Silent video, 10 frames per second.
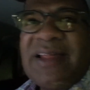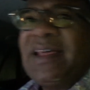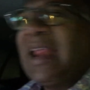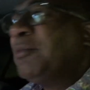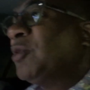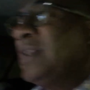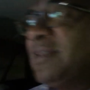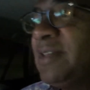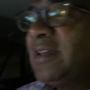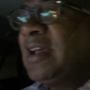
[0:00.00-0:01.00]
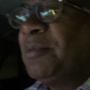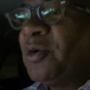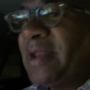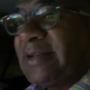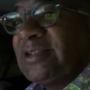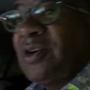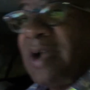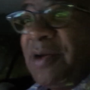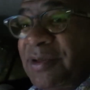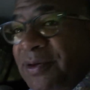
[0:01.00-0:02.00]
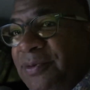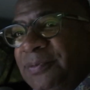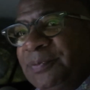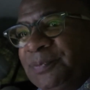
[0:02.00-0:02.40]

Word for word: that I'm really thinking about. That's all right with you?